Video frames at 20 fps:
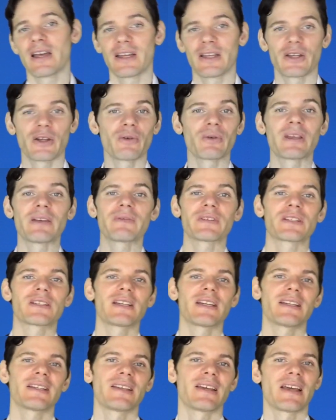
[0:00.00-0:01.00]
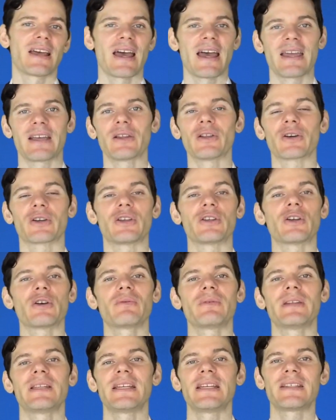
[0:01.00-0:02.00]
you don't give a shit, hey look, you
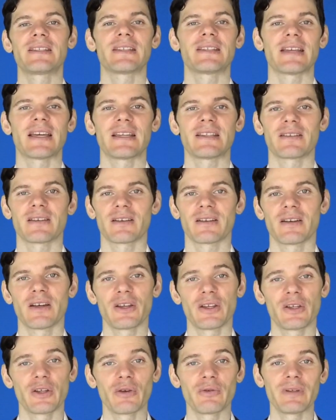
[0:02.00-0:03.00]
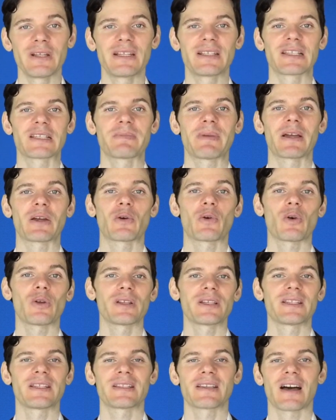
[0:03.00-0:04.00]
don't need to date her, you don't need to spend
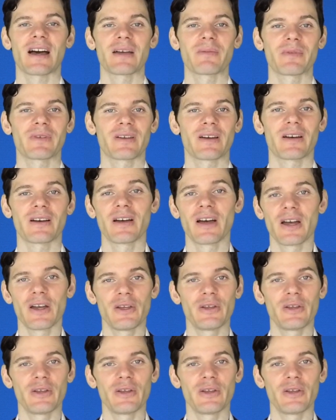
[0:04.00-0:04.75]
quality time with her,